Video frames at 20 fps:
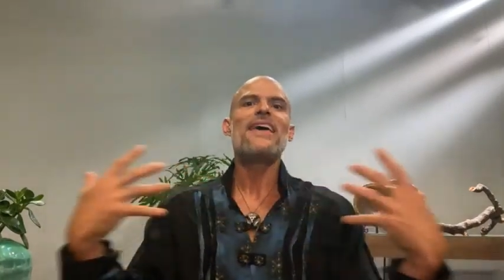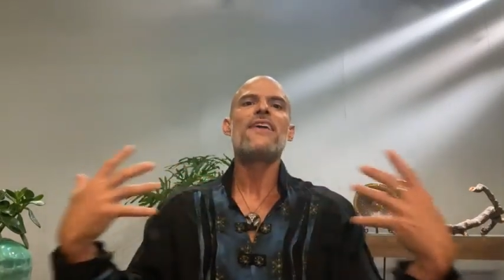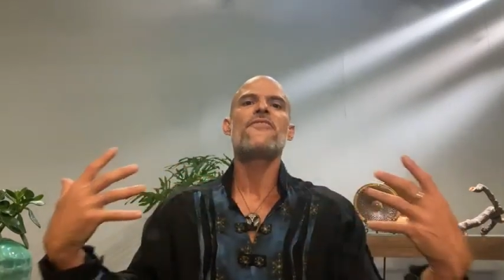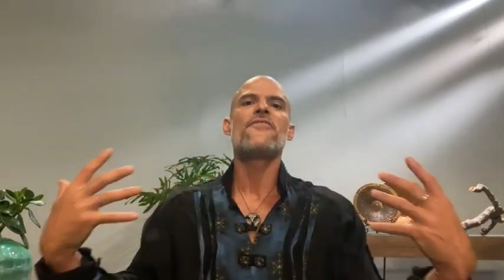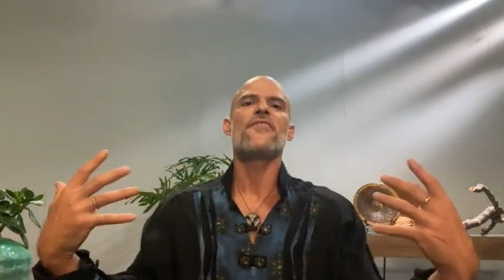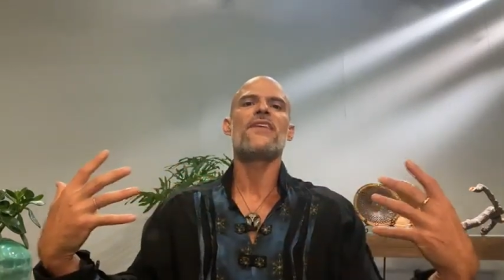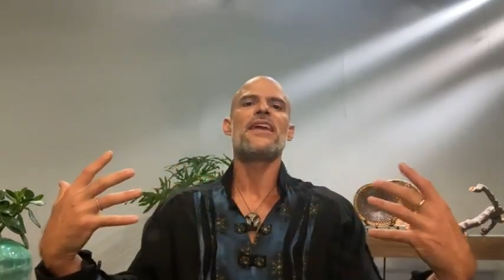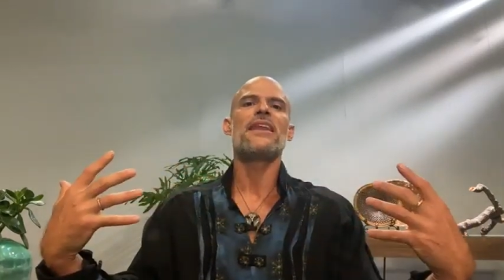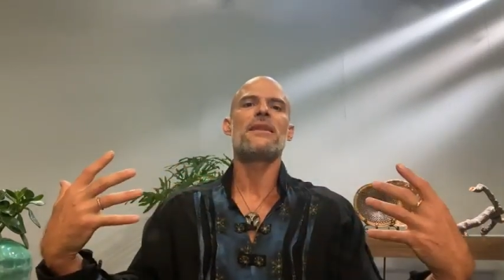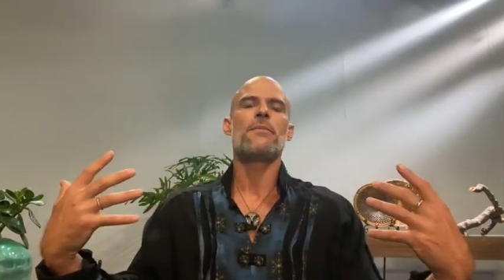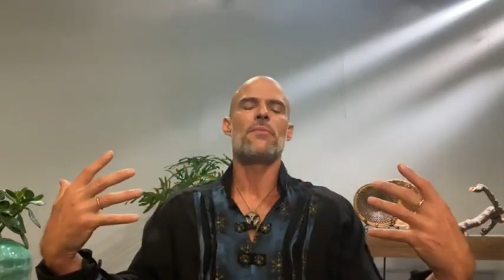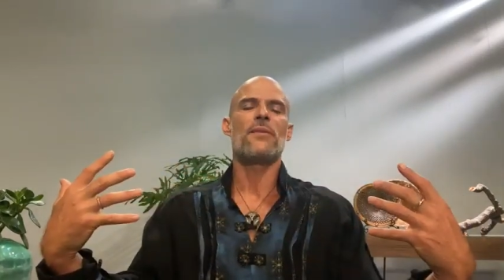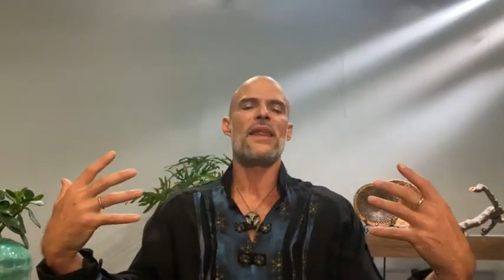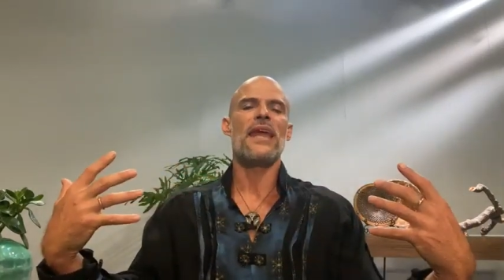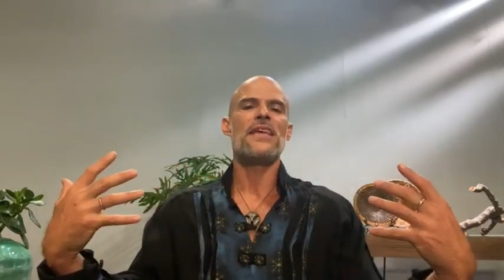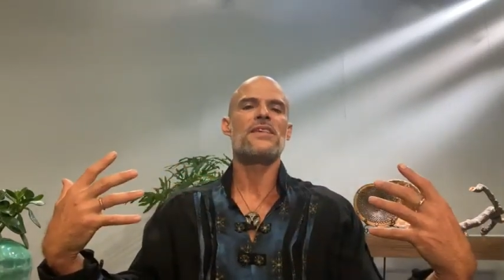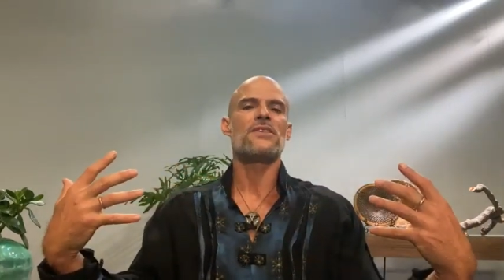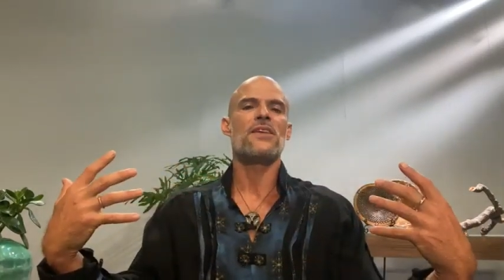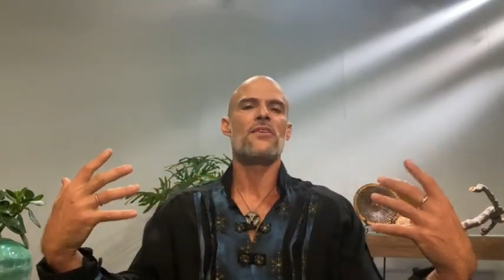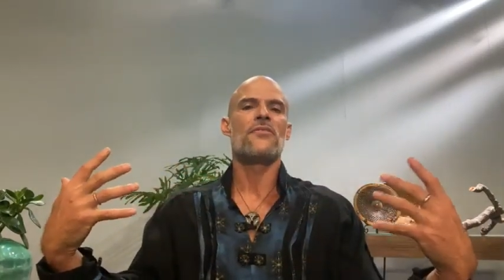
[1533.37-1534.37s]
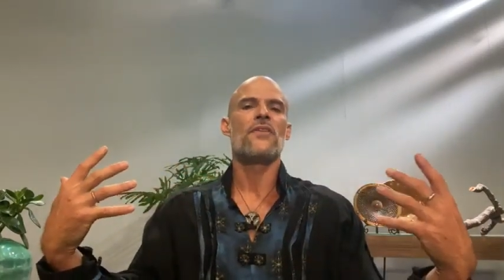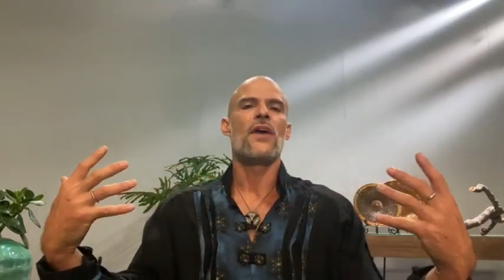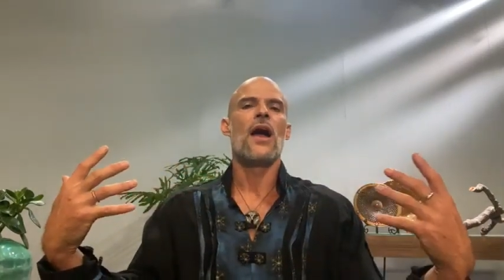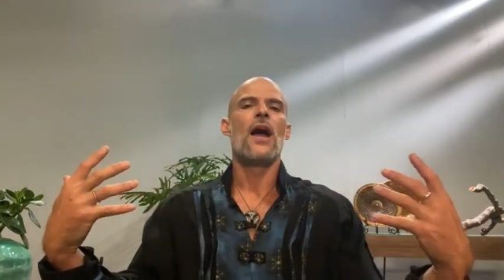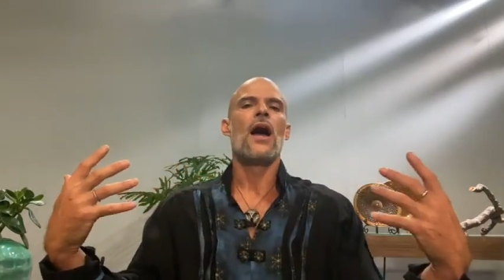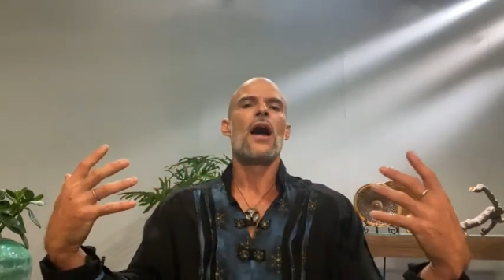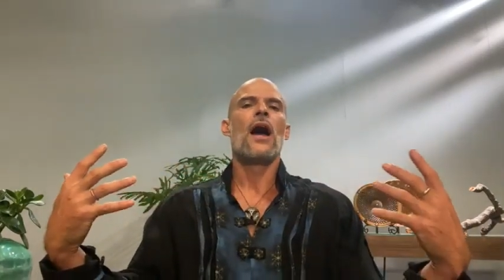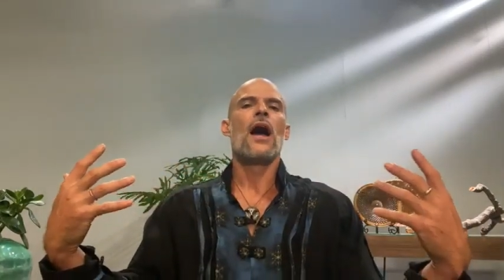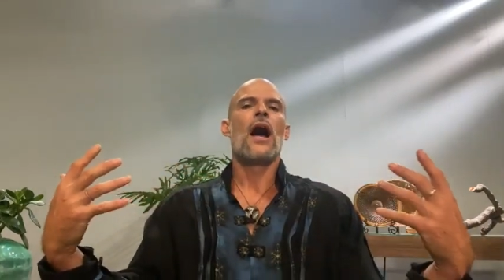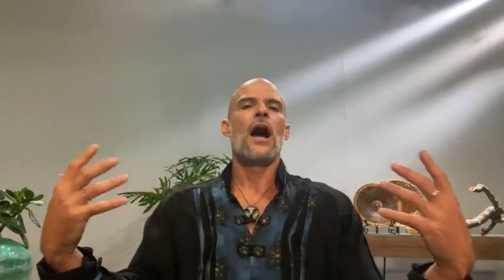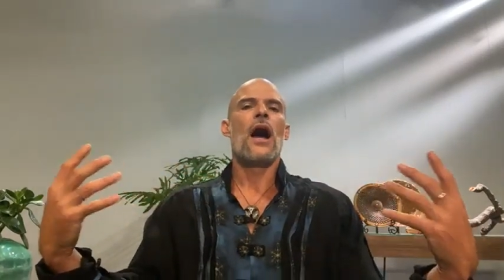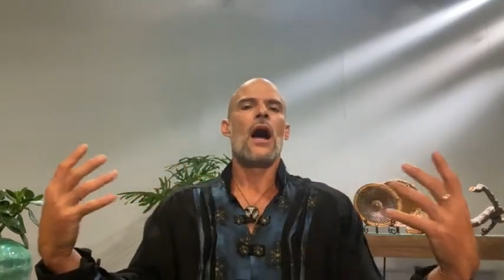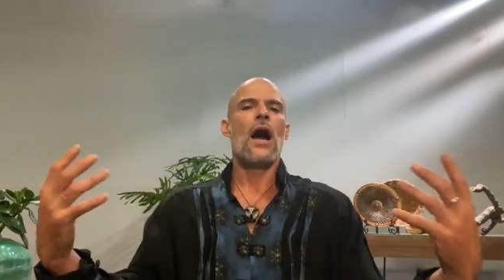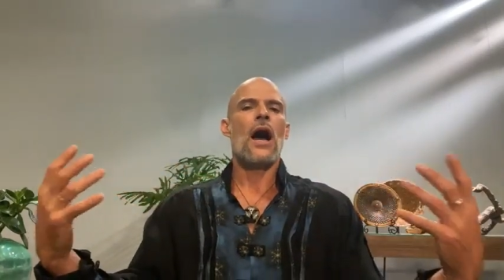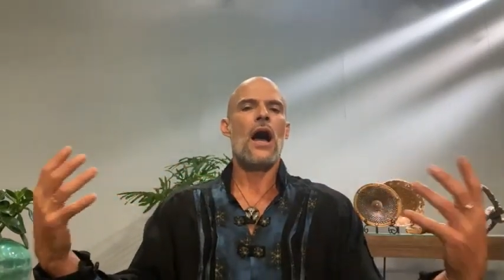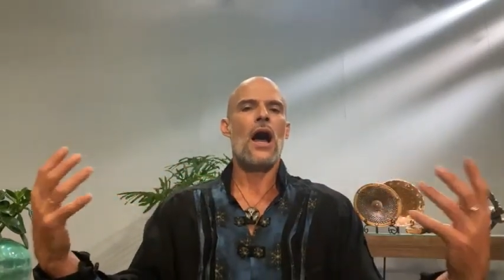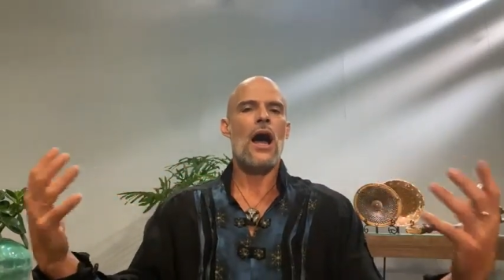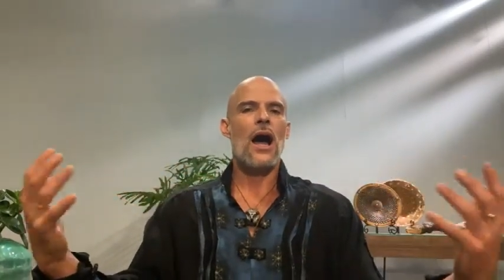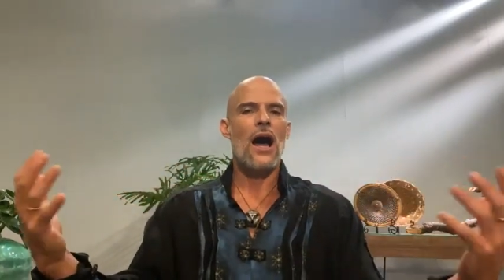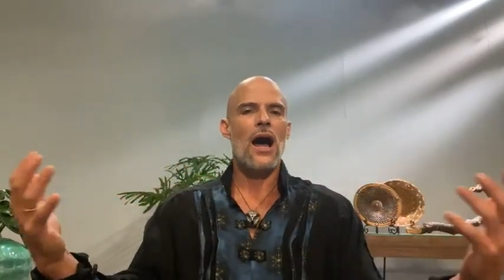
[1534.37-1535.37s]
live in a place of,
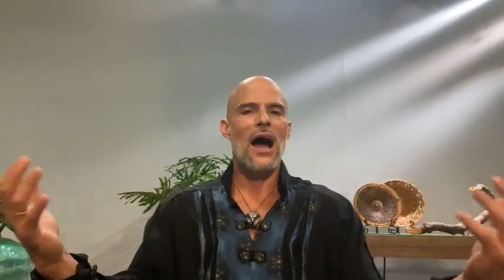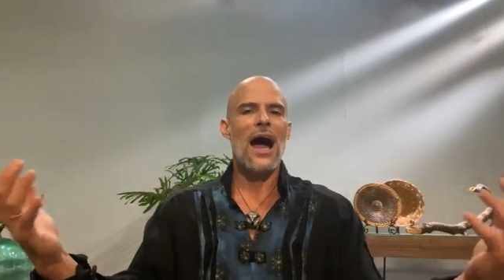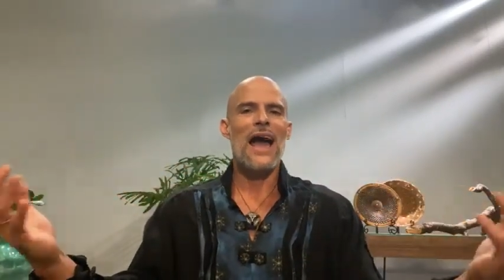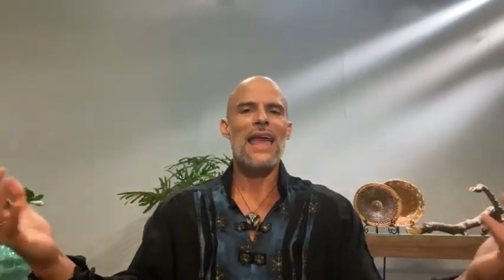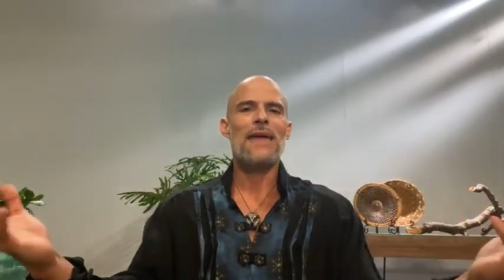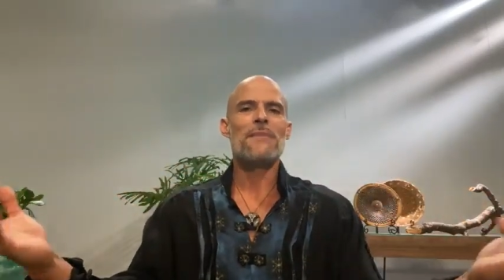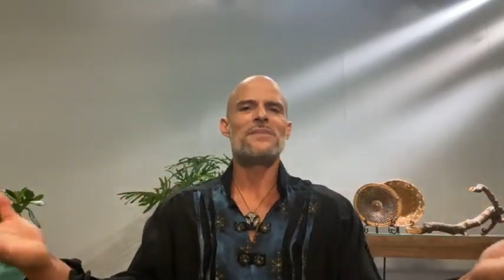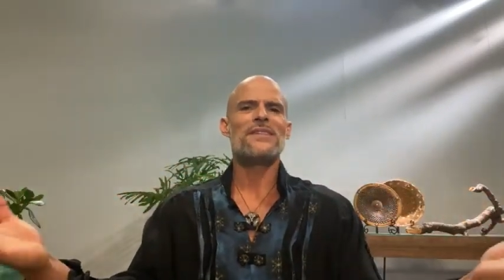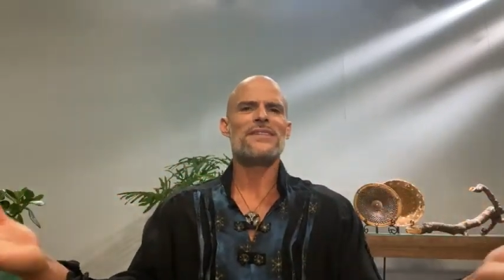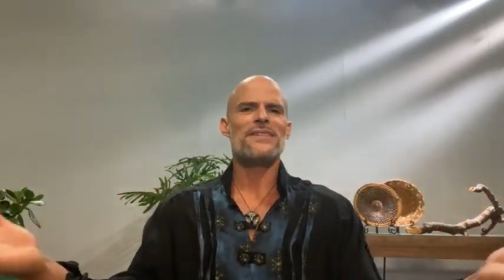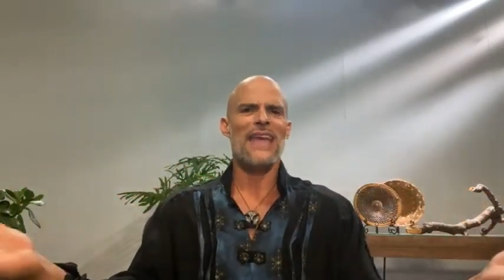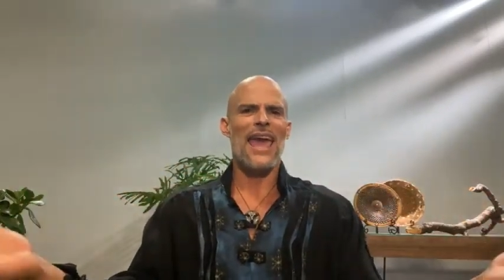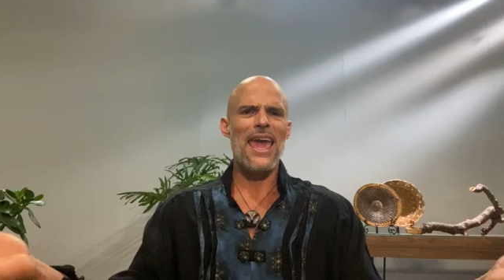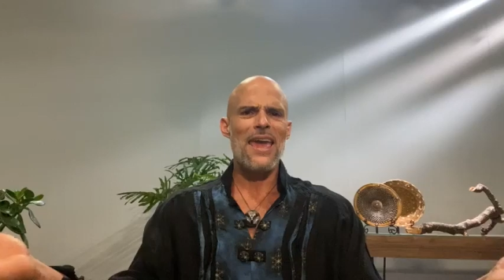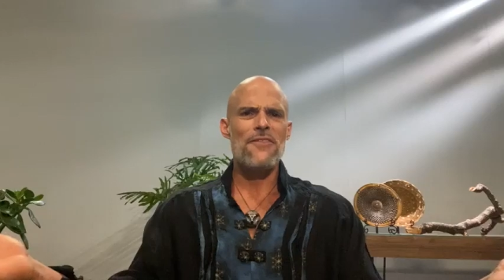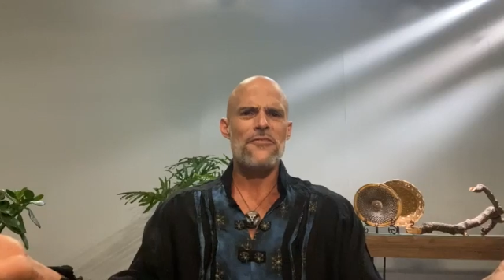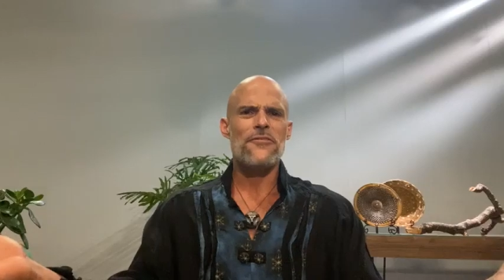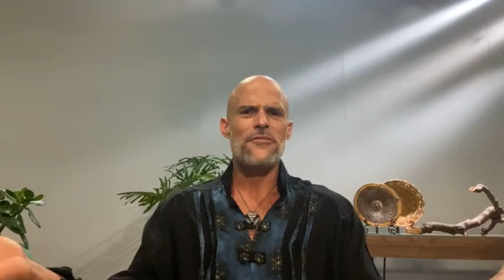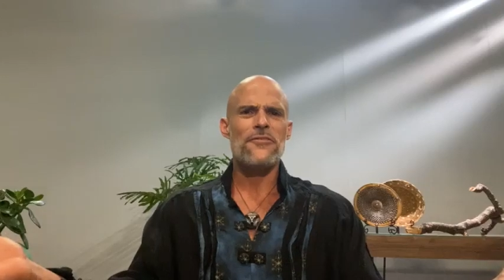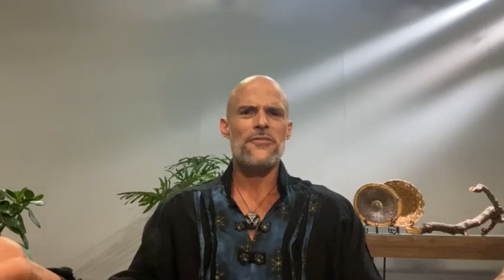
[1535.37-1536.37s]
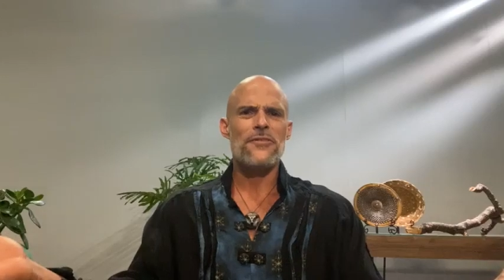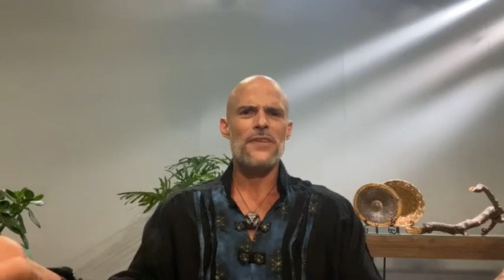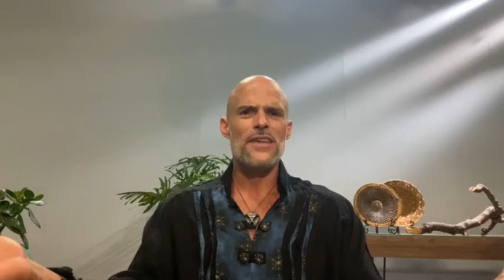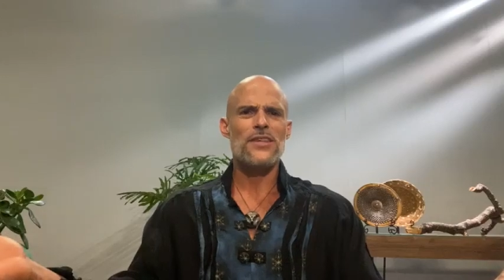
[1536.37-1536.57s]
I am safe,